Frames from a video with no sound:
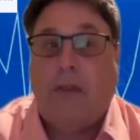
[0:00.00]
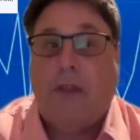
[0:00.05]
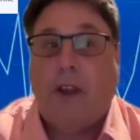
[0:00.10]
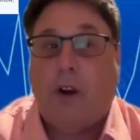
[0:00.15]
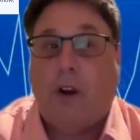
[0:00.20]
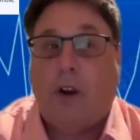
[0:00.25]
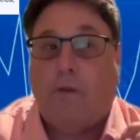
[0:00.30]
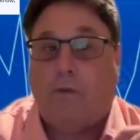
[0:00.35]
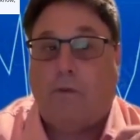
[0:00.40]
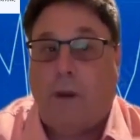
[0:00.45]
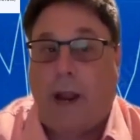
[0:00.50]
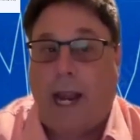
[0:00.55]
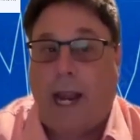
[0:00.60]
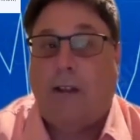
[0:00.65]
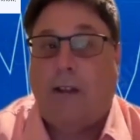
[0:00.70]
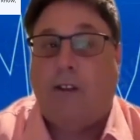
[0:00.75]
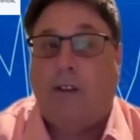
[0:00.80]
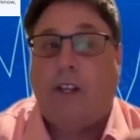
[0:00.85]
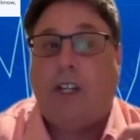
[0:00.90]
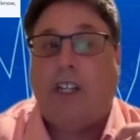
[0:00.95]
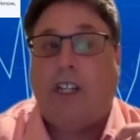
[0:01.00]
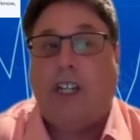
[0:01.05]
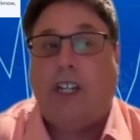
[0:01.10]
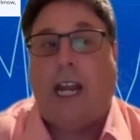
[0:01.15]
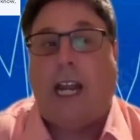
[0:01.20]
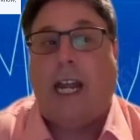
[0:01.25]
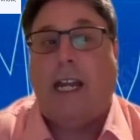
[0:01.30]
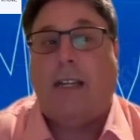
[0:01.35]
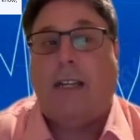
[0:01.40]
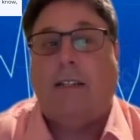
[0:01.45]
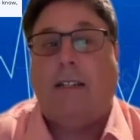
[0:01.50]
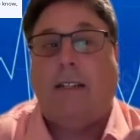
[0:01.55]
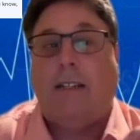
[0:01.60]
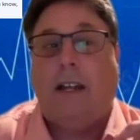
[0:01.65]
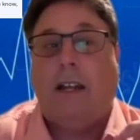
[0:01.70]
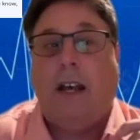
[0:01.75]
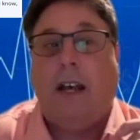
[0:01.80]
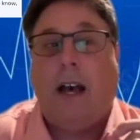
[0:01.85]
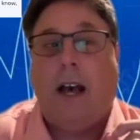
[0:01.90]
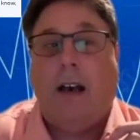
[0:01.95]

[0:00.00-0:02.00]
the greater the chance